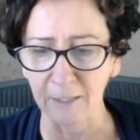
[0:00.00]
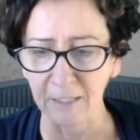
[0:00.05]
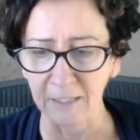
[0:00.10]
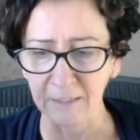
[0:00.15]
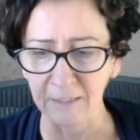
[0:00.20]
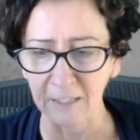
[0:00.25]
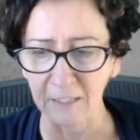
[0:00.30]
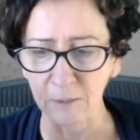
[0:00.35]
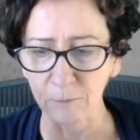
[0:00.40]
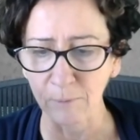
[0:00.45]

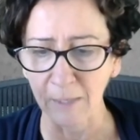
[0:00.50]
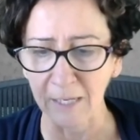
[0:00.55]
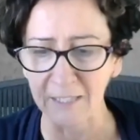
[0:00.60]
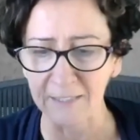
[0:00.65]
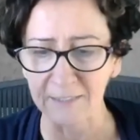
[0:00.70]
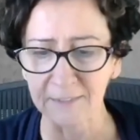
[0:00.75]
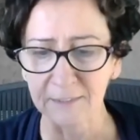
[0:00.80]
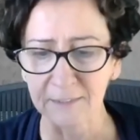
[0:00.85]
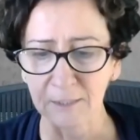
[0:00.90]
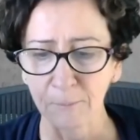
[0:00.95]
in the
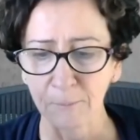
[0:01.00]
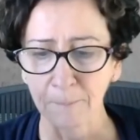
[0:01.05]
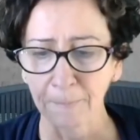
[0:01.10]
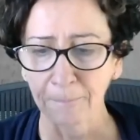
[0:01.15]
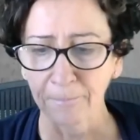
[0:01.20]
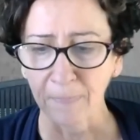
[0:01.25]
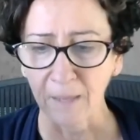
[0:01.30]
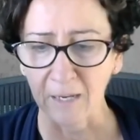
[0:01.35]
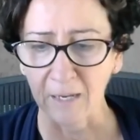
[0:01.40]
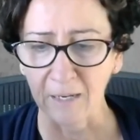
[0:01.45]
US,
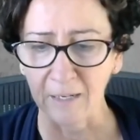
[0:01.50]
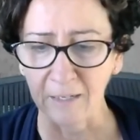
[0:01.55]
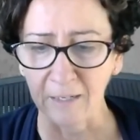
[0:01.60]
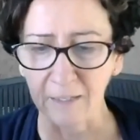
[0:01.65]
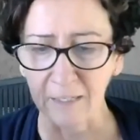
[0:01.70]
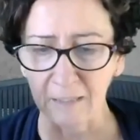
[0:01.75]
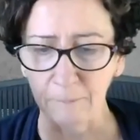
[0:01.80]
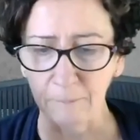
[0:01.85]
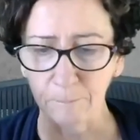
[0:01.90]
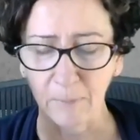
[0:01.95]

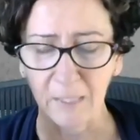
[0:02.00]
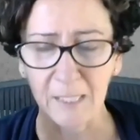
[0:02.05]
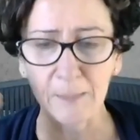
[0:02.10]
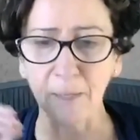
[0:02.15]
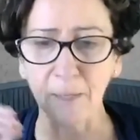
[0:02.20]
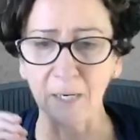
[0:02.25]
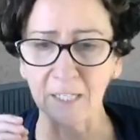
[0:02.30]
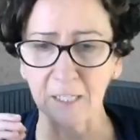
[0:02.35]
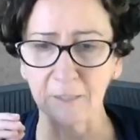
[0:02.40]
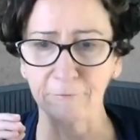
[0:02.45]
uh, money
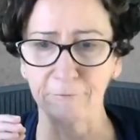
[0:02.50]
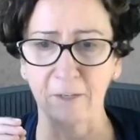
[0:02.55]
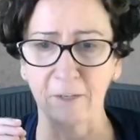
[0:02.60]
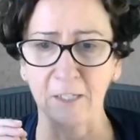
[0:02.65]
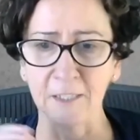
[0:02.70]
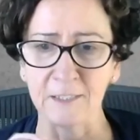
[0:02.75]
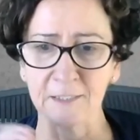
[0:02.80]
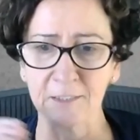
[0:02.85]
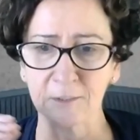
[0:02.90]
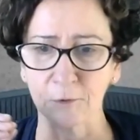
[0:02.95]
market
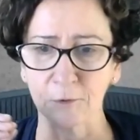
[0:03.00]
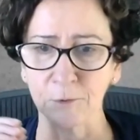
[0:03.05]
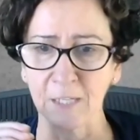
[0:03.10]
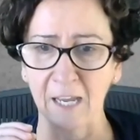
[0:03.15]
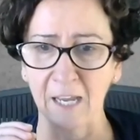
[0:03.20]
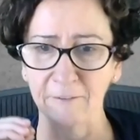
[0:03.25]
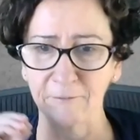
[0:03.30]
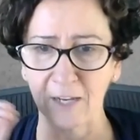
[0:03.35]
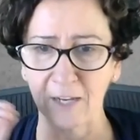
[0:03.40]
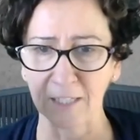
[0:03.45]
funds don't
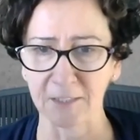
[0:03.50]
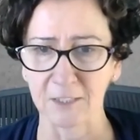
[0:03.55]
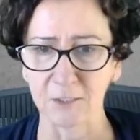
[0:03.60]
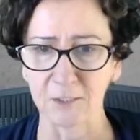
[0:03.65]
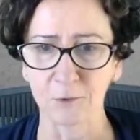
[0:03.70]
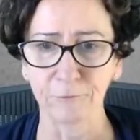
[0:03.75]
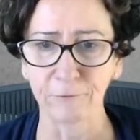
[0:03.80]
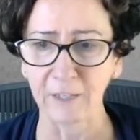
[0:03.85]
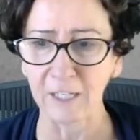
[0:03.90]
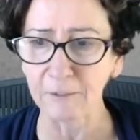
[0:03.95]
have access
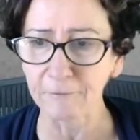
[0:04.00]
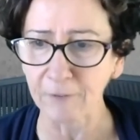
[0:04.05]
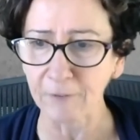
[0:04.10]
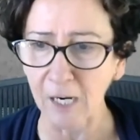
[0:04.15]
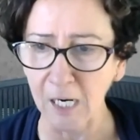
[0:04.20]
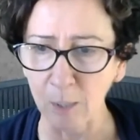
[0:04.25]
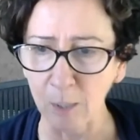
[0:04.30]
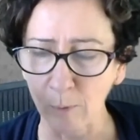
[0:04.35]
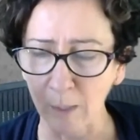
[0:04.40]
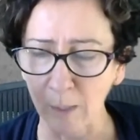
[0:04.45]
to
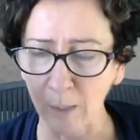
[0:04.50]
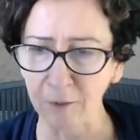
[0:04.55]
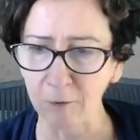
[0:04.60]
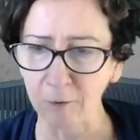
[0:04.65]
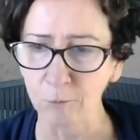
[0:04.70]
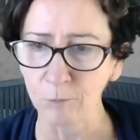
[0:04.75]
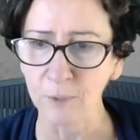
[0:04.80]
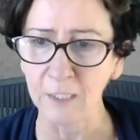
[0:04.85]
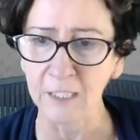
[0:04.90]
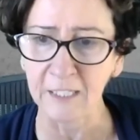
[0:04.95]

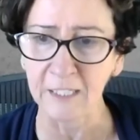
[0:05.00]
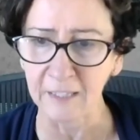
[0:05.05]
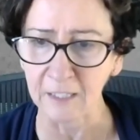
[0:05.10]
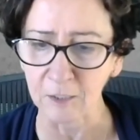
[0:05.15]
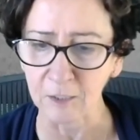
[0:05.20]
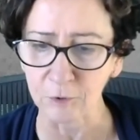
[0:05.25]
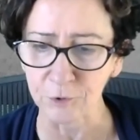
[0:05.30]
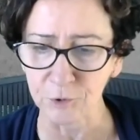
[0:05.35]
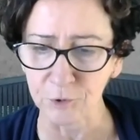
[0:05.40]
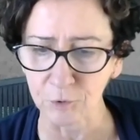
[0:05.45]
Fedwire, only
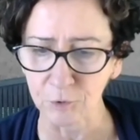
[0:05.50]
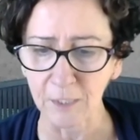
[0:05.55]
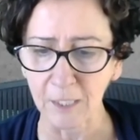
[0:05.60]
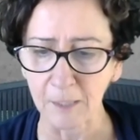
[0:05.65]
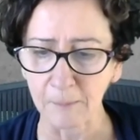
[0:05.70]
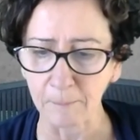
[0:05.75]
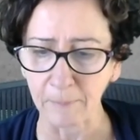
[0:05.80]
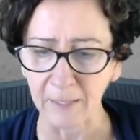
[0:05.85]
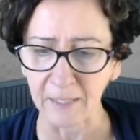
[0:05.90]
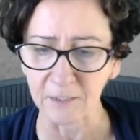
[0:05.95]
their
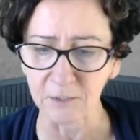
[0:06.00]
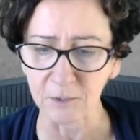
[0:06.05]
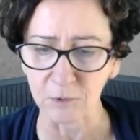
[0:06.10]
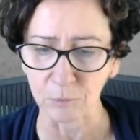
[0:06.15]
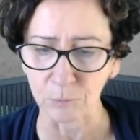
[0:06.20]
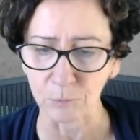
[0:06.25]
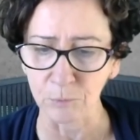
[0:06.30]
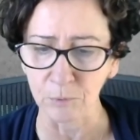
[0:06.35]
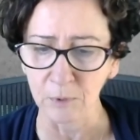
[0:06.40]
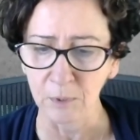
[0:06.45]
custodian banks
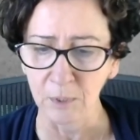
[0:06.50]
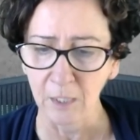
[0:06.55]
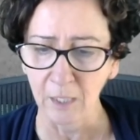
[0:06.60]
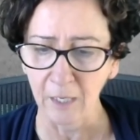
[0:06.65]
do.